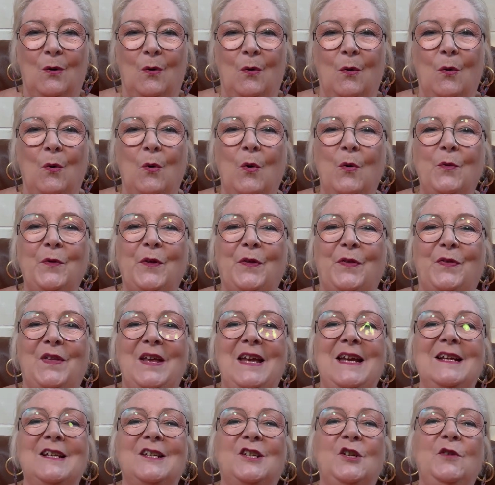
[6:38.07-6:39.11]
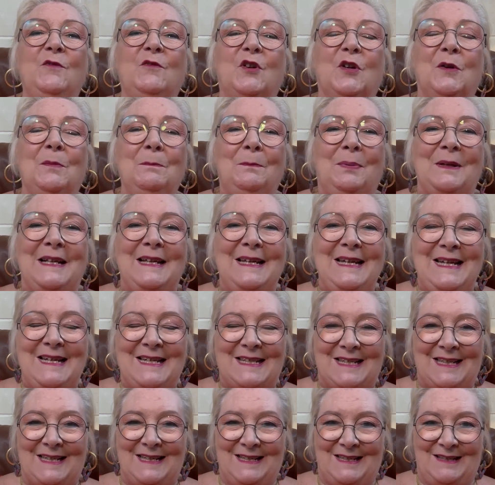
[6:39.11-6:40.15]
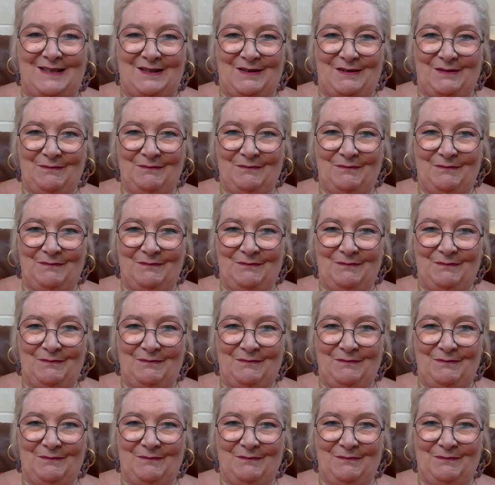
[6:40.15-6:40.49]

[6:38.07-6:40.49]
all the things you've completed,